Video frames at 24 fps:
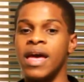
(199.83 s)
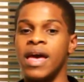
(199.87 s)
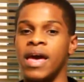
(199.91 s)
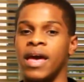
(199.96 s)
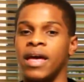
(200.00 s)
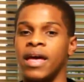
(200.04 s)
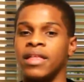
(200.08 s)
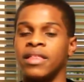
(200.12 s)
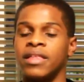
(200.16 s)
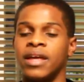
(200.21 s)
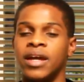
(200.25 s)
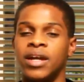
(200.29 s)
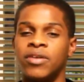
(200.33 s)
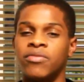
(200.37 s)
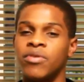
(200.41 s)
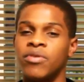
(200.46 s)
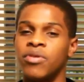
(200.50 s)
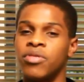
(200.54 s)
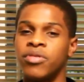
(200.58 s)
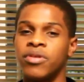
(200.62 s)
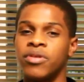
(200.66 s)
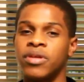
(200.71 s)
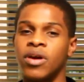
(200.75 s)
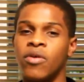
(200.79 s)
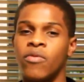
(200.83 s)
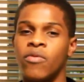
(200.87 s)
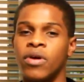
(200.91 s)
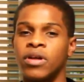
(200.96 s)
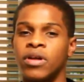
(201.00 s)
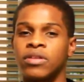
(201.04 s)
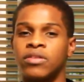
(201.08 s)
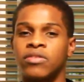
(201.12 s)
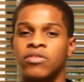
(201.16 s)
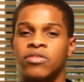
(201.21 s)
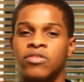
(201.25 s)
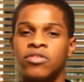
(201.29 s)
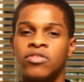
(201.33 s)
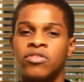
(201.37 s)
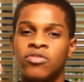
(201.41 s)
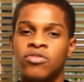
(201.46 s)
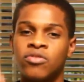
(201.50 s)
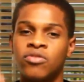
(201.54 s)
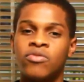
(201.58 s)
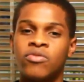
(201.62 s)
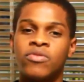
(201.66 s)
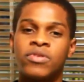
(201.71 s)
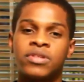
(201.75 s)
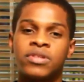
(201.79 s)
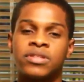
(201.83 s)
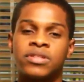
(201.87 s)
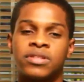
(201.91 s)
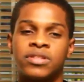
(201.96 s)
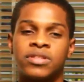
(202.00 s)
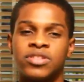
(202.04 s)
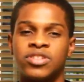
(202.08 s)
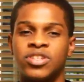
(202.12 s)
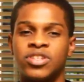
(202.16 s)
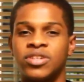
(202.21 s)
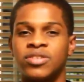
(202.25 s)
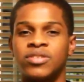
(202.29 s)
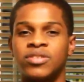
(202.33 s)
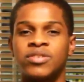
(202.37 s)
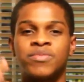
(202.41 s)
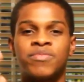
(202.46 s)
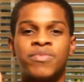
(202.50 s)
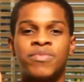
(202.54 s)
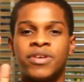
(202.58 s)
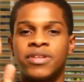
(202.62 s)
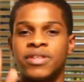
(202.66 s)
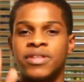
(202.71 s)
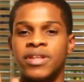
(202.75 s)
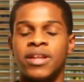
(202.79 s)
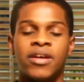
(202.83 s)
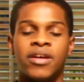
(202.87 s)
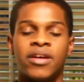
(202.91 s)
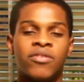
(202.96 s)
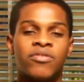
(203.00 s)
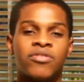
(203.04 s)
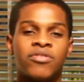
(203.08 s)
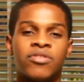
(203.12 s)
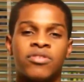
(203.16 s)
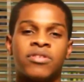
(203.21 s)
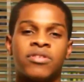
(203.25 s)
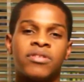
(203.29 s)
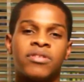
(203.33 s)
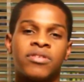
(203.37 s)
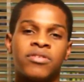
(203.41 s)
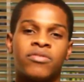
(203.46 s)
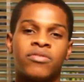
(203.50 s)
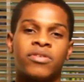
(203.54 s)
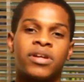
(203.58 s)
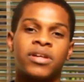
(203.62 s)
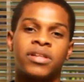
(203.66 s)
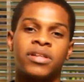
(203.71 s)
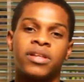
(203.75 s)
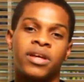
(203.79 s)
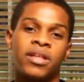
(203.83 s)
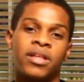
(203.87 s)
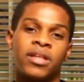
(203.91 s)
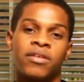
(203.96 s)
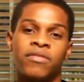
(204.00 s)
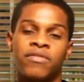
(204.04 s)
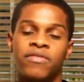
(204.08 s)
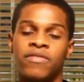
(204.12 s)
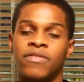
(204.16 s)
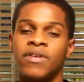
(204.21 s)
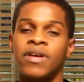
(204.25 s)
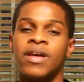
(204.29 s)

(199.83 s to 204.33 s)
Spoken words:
and everything I want to you is just speak the language you are native,